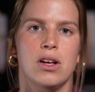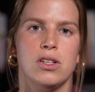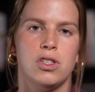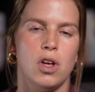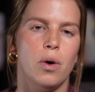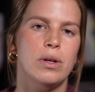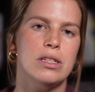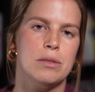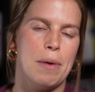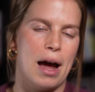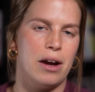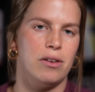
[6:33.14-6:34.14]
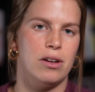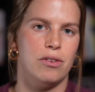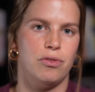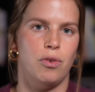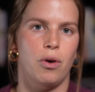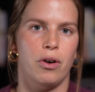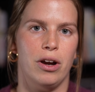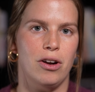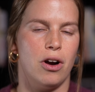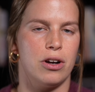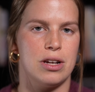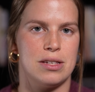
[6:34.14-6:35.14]
so inspiring for an
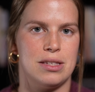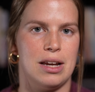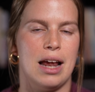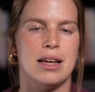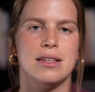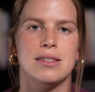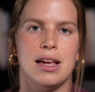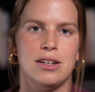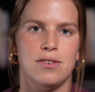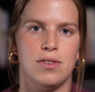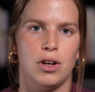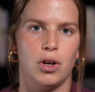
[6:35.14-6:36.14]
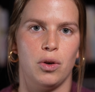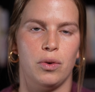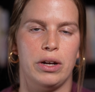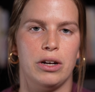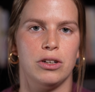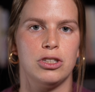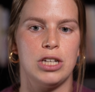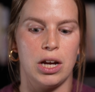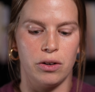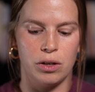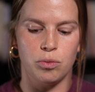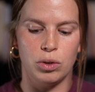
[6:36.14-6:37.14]
artist at any stage of their career.
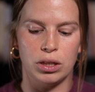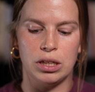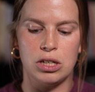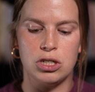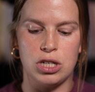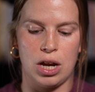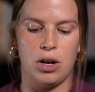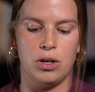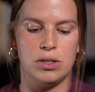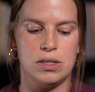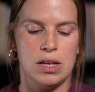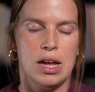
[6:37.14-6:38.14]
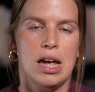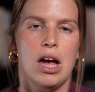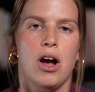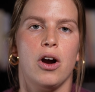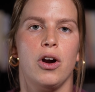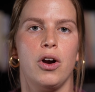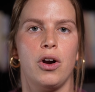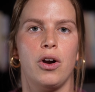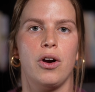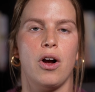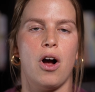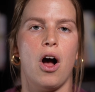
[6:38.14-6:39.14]
Sherry really shares
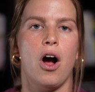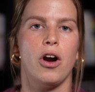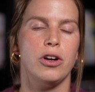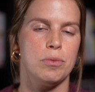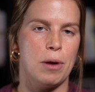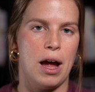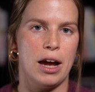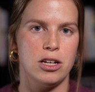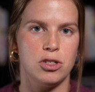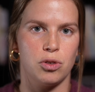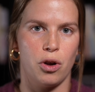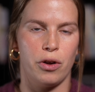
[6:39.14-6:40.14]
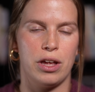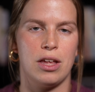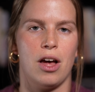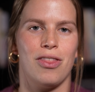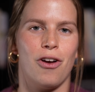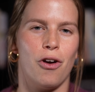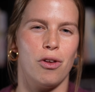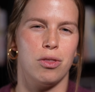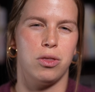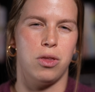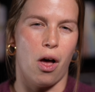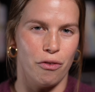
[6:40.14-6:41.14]
her heart behind drawing, her
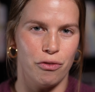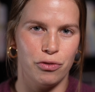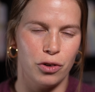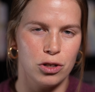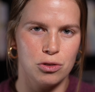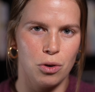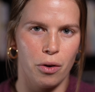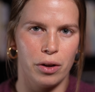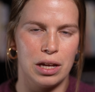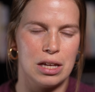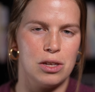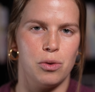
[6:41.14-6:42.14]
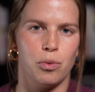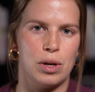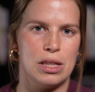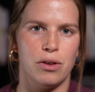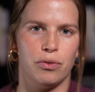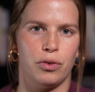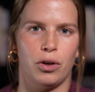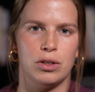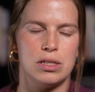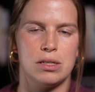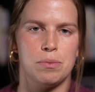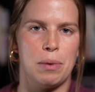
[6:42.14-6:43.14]
love for drawing. You read the
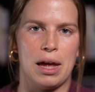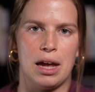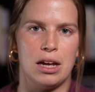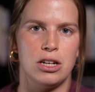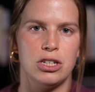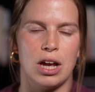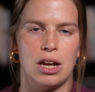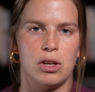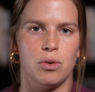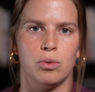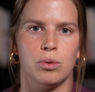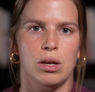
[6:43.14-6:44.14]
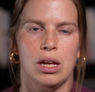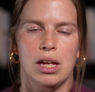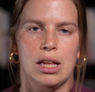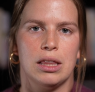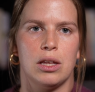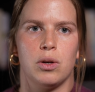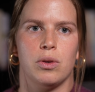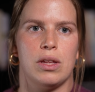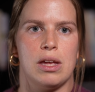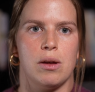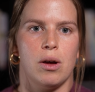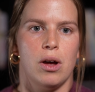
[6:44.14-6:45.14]
first page and you
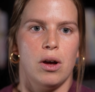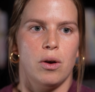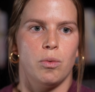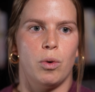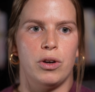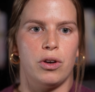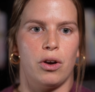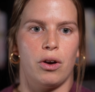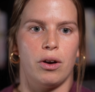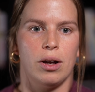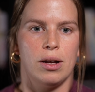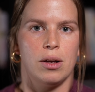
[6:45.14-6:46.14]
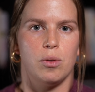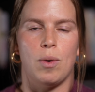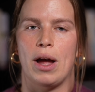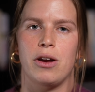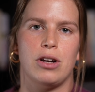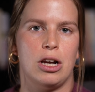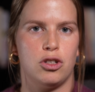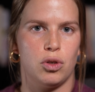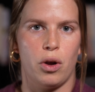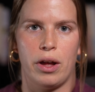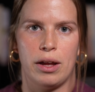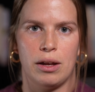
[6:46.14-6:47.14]
literally wonder why you're not
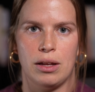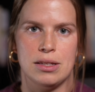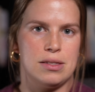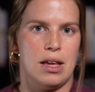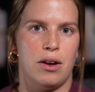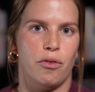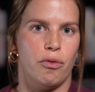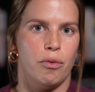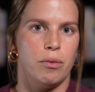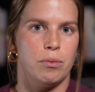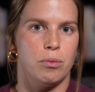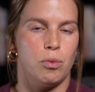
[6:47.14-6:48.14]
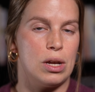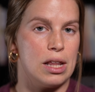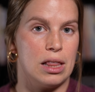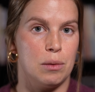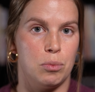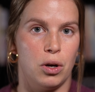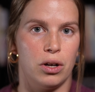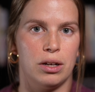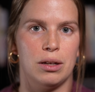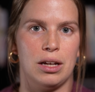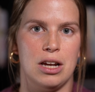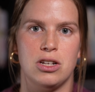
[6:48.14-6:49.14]
drawing instead of reading the book.
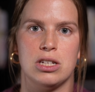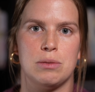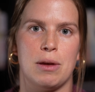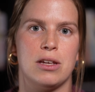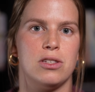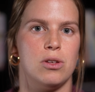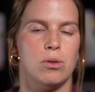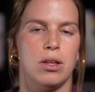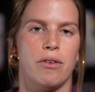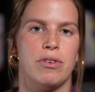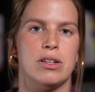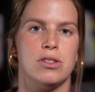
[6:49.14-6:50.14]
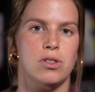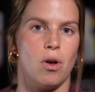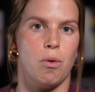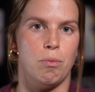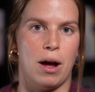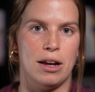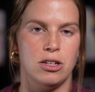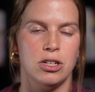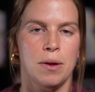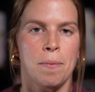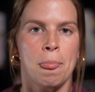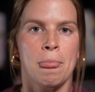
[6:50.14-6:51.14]
It just makes you love it so
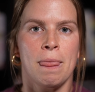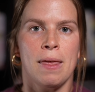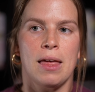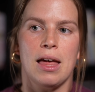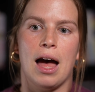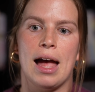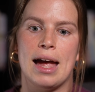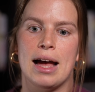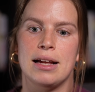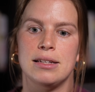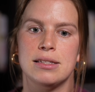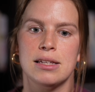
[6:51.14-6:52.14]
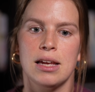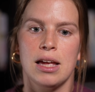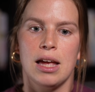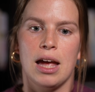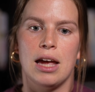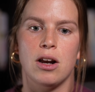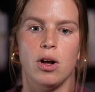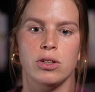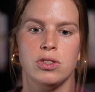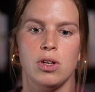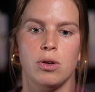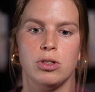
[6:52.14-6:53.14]
much. And it
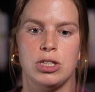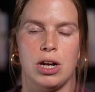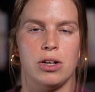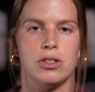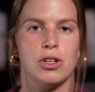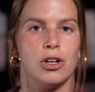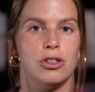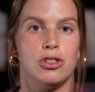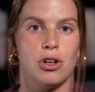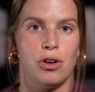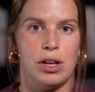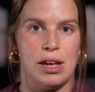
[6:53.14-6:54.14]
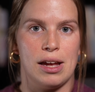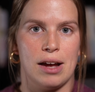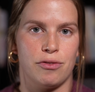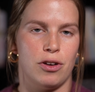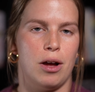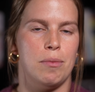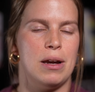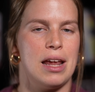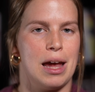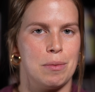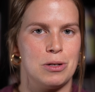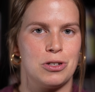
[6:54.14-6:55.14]
also shares her journey from an
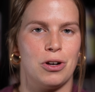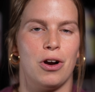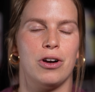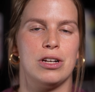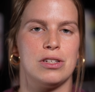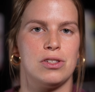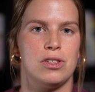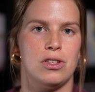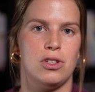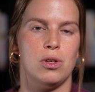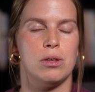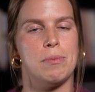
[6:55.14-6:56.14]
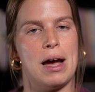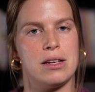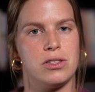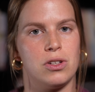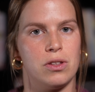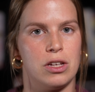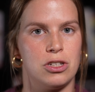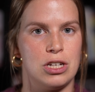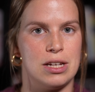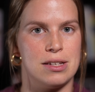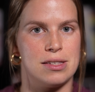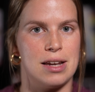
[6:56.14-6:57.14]
amateur artist to the master that
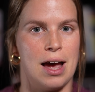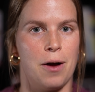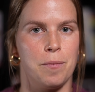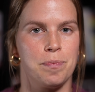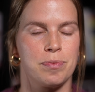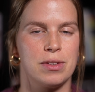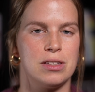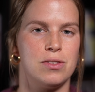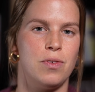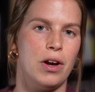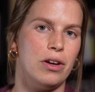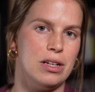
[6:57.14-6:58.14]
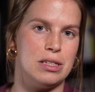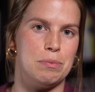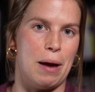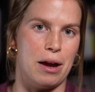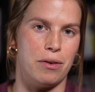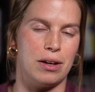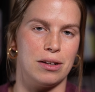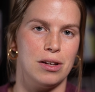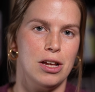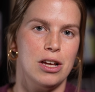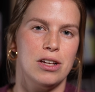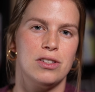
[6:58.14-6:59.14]
she is now. It's very inspiring.
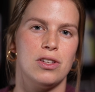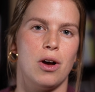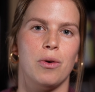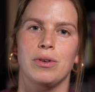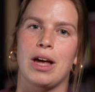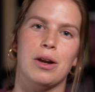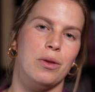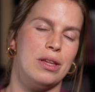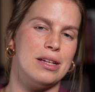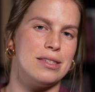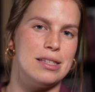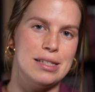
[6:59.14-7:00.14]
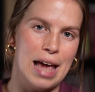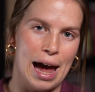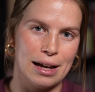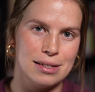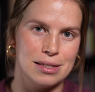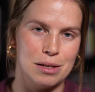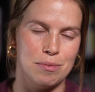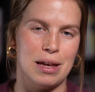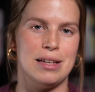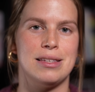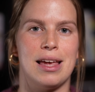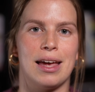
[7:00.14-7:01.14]
So not only is the text
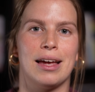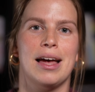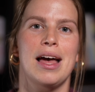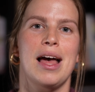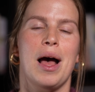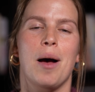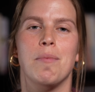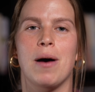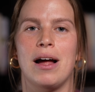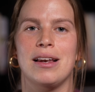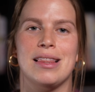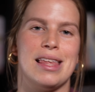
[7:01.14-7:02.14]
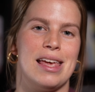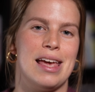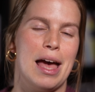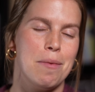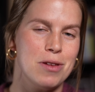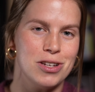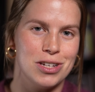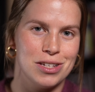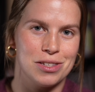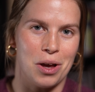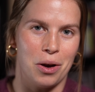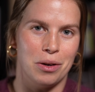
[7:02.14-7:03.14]
amazing, but the
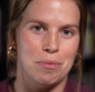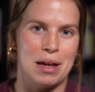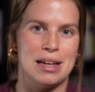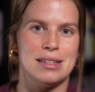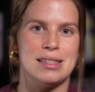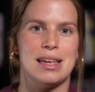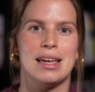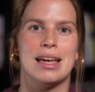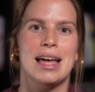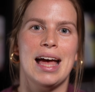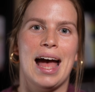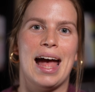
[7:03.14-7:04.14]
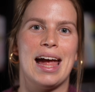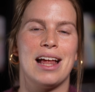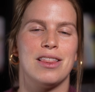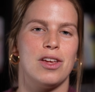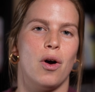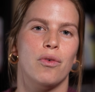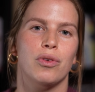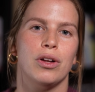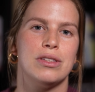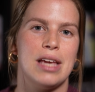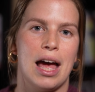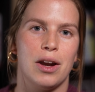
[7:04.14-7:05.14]
images are amazing, and the
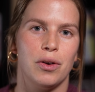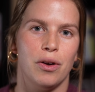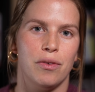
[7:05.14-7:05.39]
overall tenor